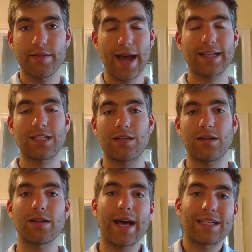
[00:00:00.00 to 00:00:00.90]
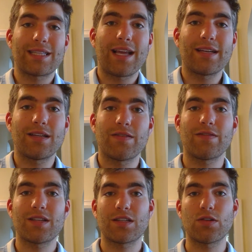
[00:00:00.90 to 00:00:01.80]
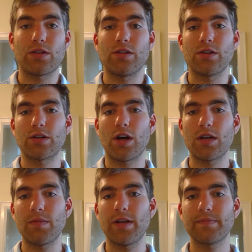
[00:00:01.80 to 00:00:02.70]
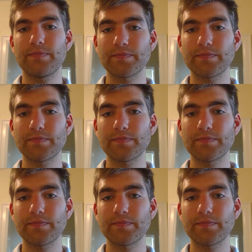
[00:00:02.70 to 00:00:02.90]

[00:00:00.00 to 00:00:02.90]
That's the idea of this circular economy.